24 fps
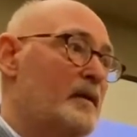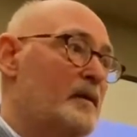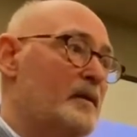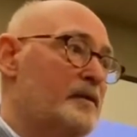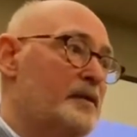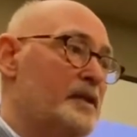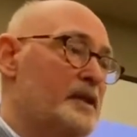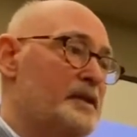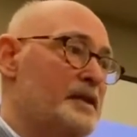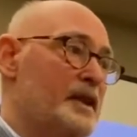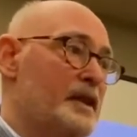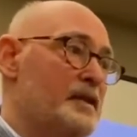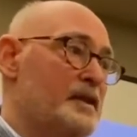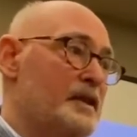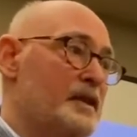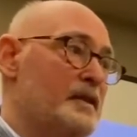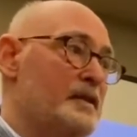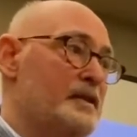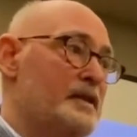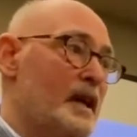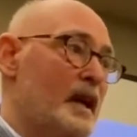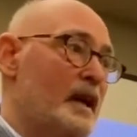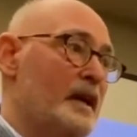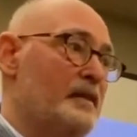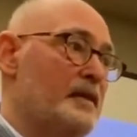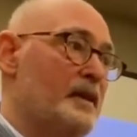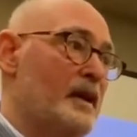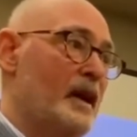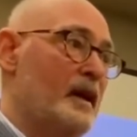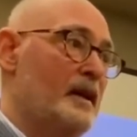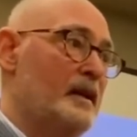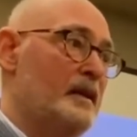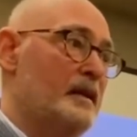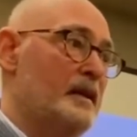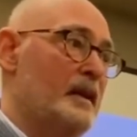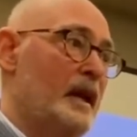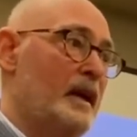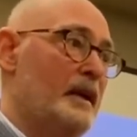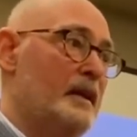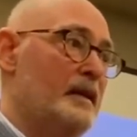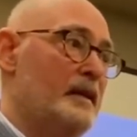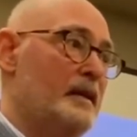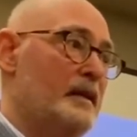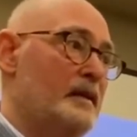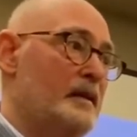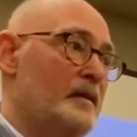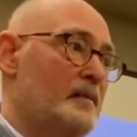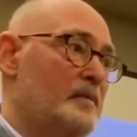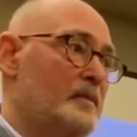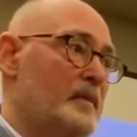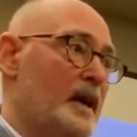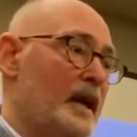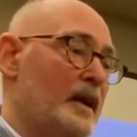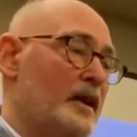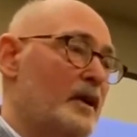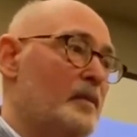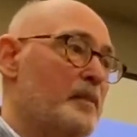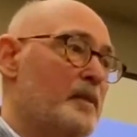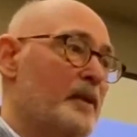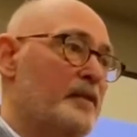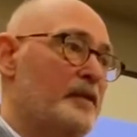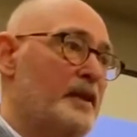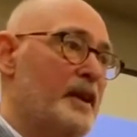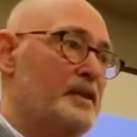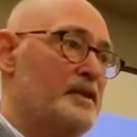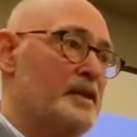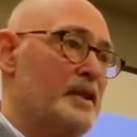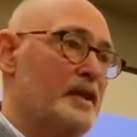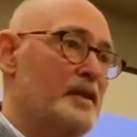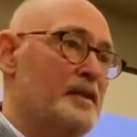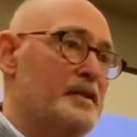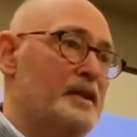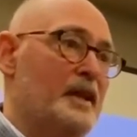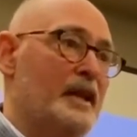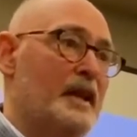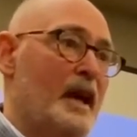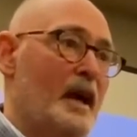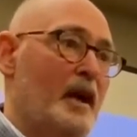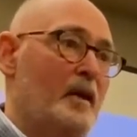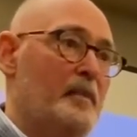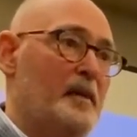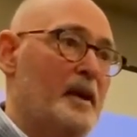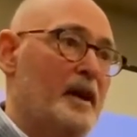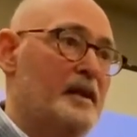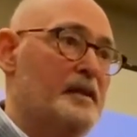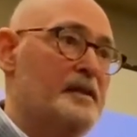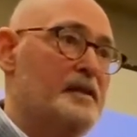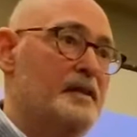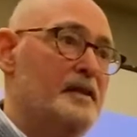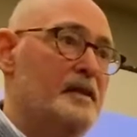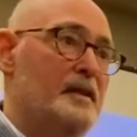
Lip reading: physicians and medical professionals that help us.